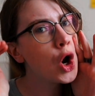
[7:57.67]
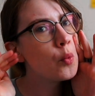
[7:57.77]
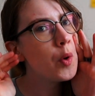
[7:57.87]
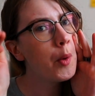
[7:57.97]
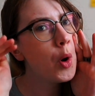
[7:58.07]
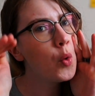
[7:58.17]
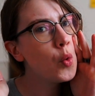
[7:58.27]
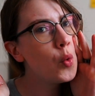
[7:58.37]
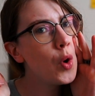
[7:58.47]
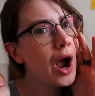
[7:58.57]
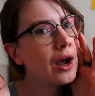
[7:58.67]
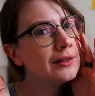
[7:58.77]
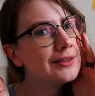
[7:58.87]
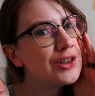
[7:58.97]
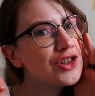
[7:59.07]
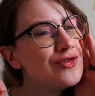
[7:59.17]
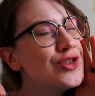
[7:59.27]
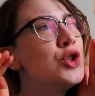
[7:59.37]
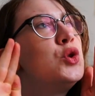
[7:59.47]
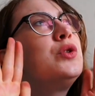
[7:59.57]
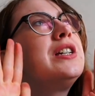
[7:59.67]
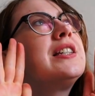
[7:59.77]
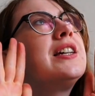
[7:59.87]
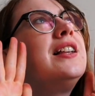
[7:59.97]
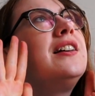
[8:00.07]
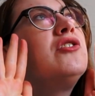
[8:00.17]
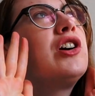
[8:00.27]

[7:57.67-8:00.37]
woo. New detail in the